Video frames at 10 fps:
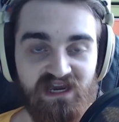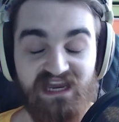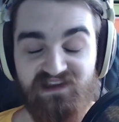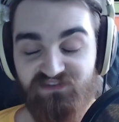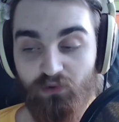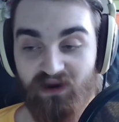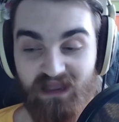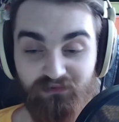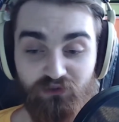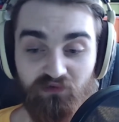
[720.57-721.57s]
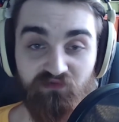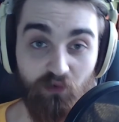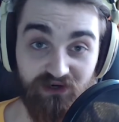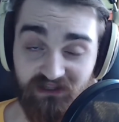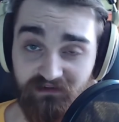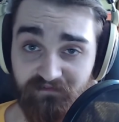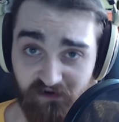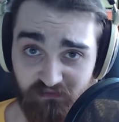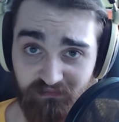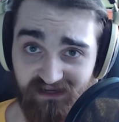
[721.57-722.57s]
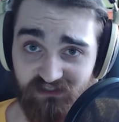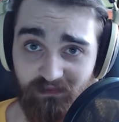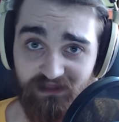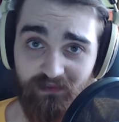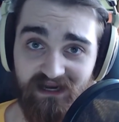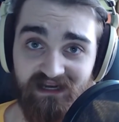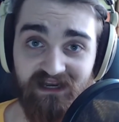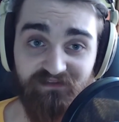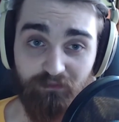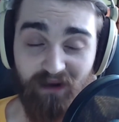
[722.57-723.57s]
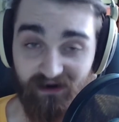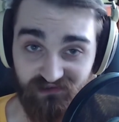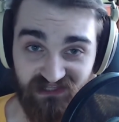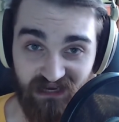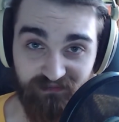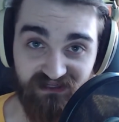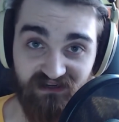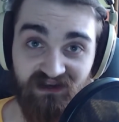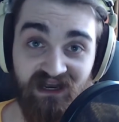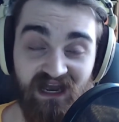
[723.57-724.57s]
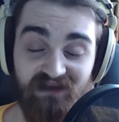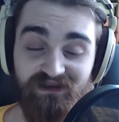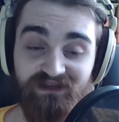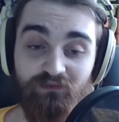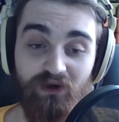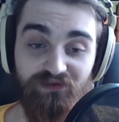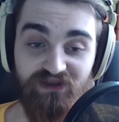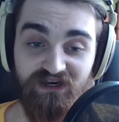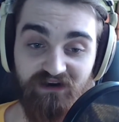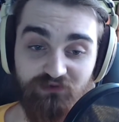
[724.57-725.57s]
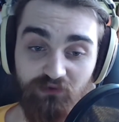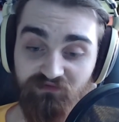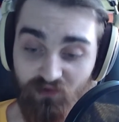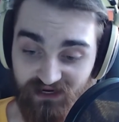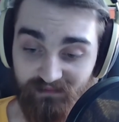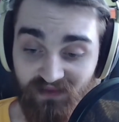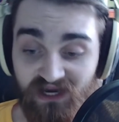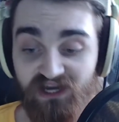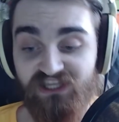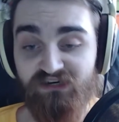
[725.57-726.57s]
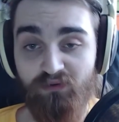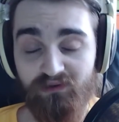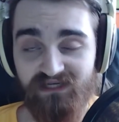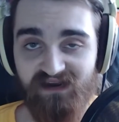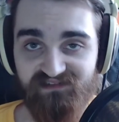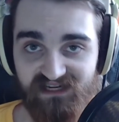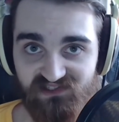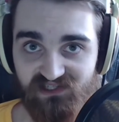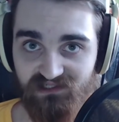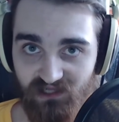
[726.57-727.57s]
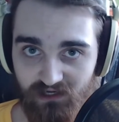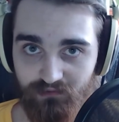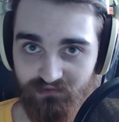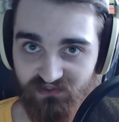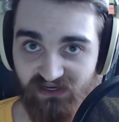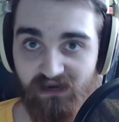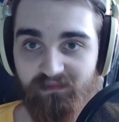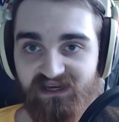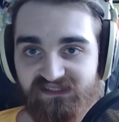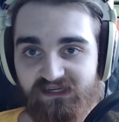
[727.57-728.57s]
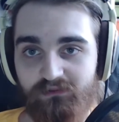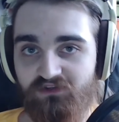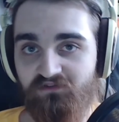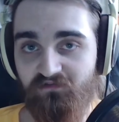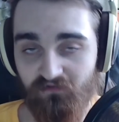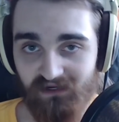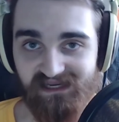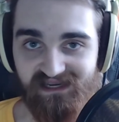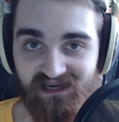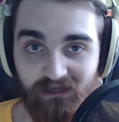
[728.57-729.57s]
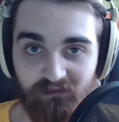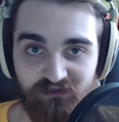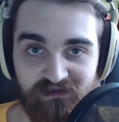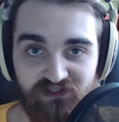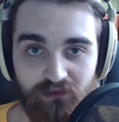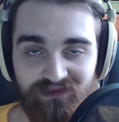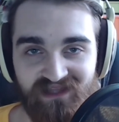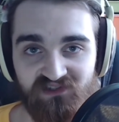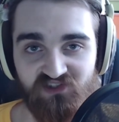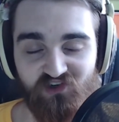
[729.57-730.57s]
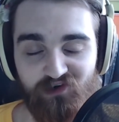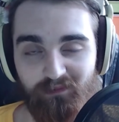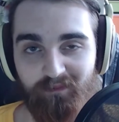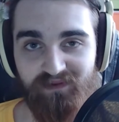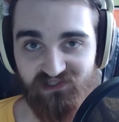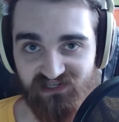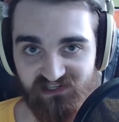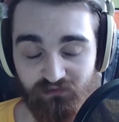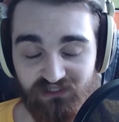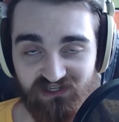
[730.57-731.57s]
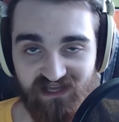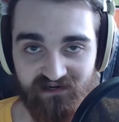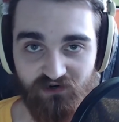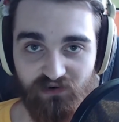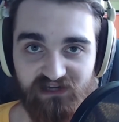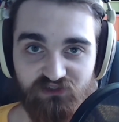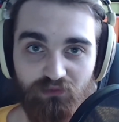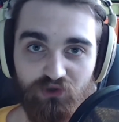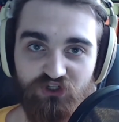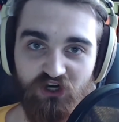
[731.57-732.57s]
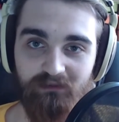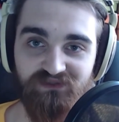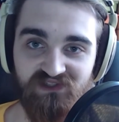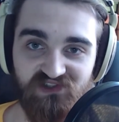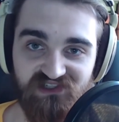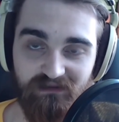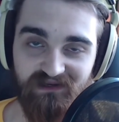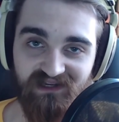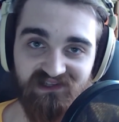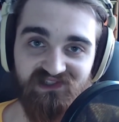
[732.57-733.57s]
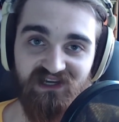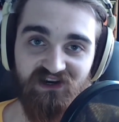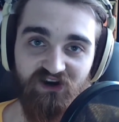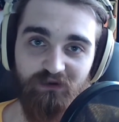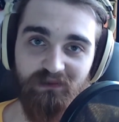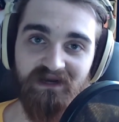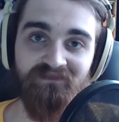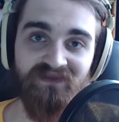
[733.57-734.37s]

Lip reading: if you were able to afford it in the first place, by the way. If your parents happen to be wealthy enough to afford it, you won't have debts and loans because it was free, which means you can then start up a business, which then creates more jobs and stimulates the economy.